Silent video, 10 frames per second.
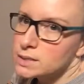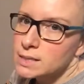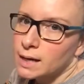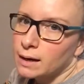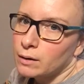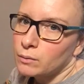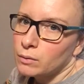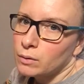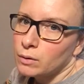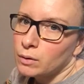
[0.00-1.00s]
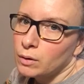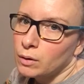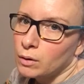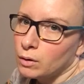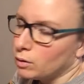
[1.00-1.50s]
down
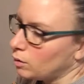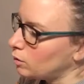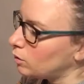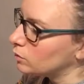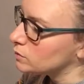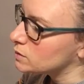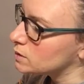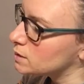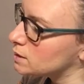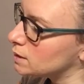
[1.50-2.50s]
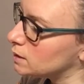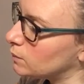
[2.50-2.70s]
onto the sticky